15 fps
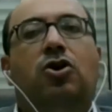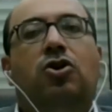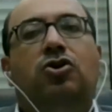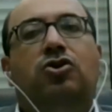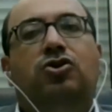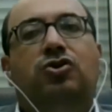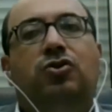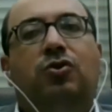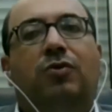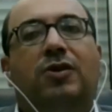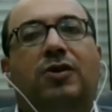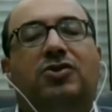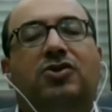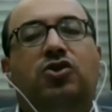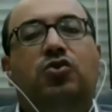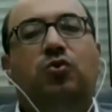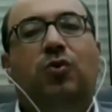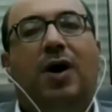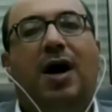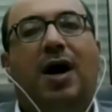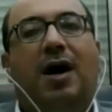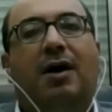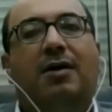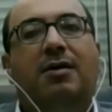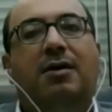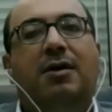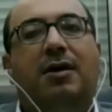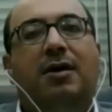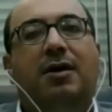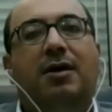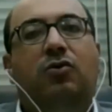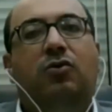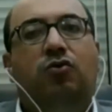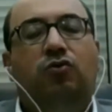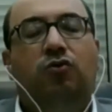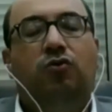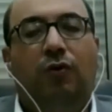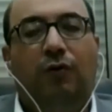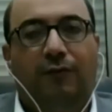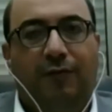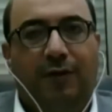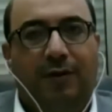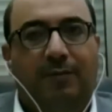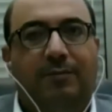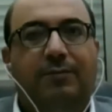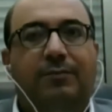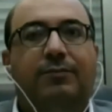So this is why two of them,